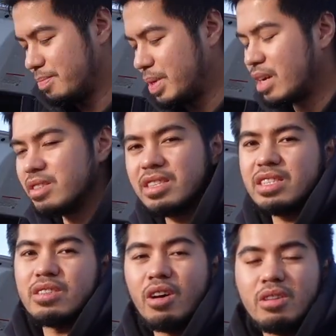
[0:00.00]
Because
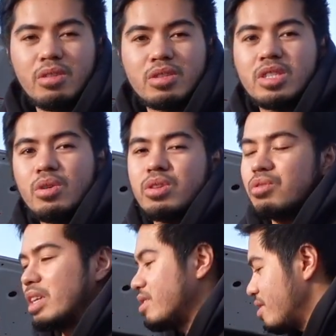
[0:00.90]
this car looks so
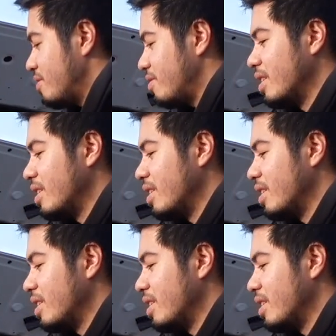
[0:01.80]
aggressive,